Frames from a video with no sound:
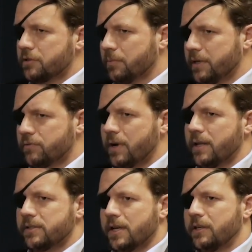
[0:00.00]
It's a place right
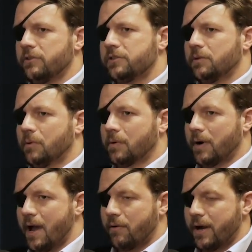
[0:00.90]
outside Houston where
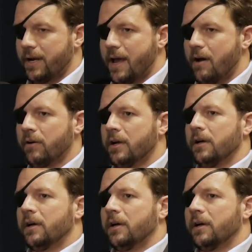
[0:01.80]
we're at right now.